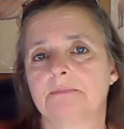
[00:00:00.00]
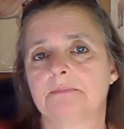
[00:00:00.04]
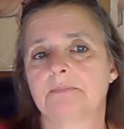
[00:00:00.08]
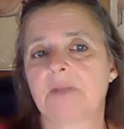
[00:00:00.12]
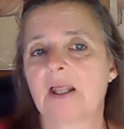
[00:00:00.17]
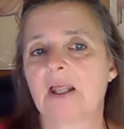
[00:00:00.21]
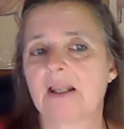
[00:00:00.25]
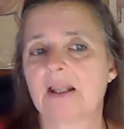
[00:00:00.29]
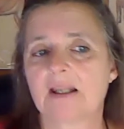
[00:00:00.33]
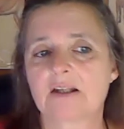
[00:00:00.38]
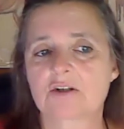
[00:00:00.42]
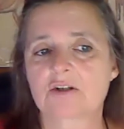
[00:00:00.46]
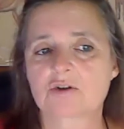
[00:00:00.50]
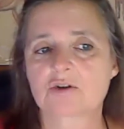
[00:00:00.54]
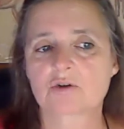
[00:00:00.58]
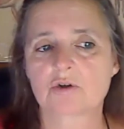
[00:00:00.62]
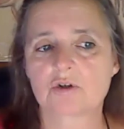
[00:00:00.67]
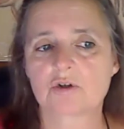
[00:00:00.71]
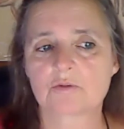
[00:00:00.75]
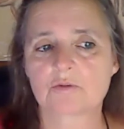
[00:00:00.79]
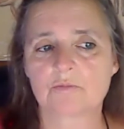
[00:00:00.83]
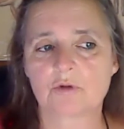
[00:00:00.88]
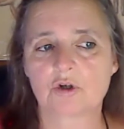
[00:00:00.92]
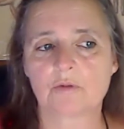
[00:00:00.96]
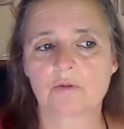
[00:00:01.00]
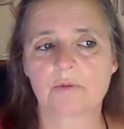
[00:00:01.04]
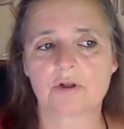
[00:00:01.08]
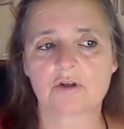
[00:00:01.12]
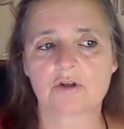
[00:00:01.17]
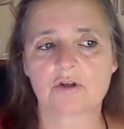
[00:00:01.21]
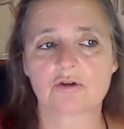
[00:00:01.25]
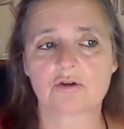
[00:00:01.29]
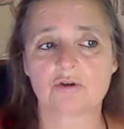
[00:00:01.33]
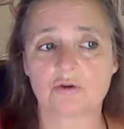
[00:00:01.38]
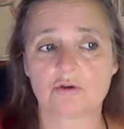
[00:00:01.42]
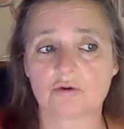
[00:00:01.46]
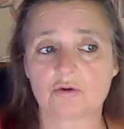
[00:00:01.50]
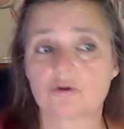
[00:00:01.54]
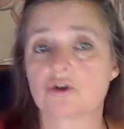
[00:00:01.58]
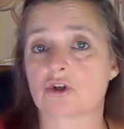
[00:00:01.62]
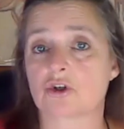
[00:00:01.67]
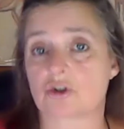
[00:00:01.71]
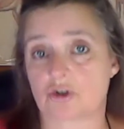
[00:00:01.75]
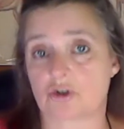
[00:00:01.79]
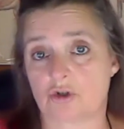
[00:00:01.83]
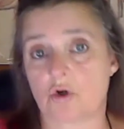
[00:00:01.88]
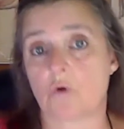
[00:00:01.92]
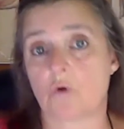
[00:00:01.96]
then at a certain moment, you
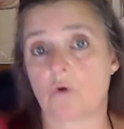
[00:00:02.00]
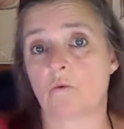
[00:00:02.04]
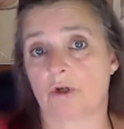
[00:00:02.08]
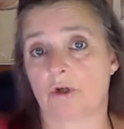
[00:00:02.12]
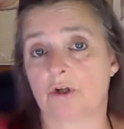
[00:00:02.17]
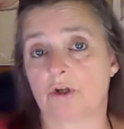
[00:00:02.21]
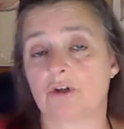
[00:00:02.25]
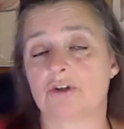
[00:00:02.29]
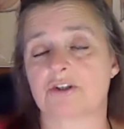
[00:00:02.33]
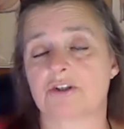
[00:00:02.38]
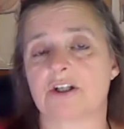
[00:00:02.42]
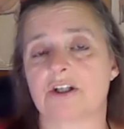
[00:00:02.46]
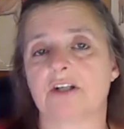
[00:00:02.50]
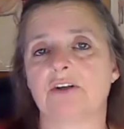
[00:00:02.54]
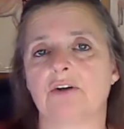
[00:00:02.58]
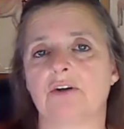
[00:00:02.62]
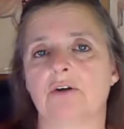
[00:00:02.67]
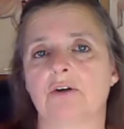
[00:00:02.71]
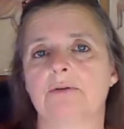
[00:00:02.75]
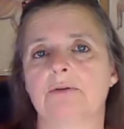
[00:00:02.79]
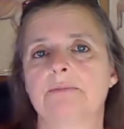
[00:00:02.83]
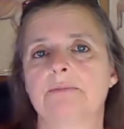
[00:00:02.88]
just don't want to continue.